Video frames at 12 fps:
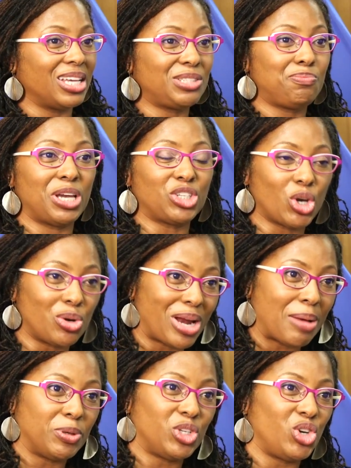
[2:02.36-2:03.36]
special
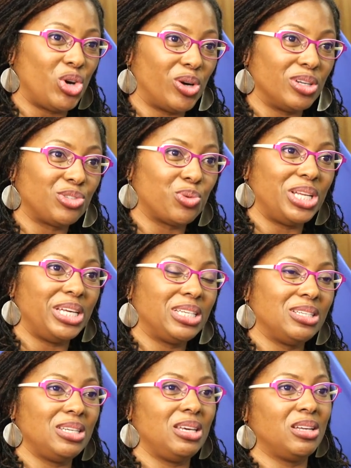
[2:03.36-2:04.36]
rapporteurs relating to